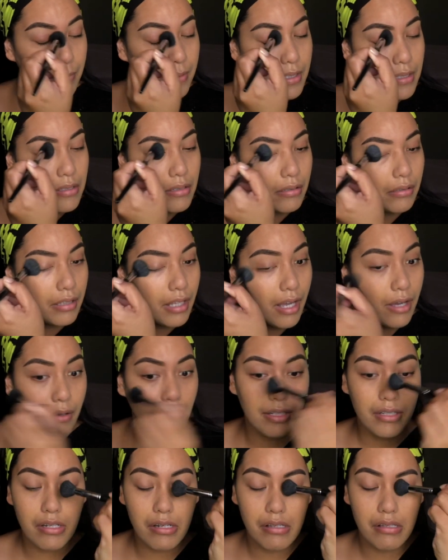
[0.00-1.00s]
and so now
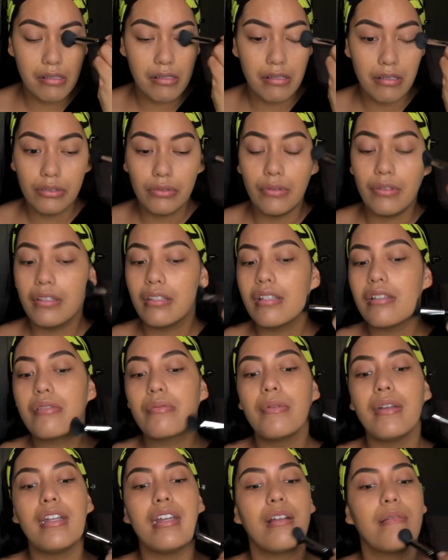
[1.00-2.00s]
I just do it
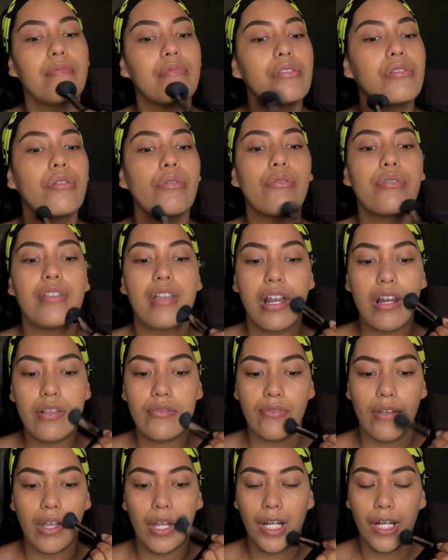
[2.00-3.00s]
this way, and I'm so
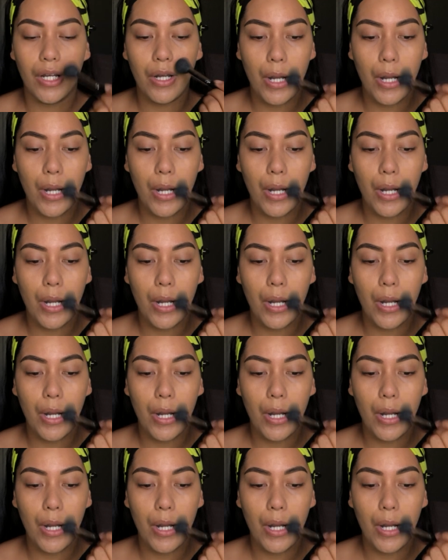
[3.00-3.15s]
satisfied.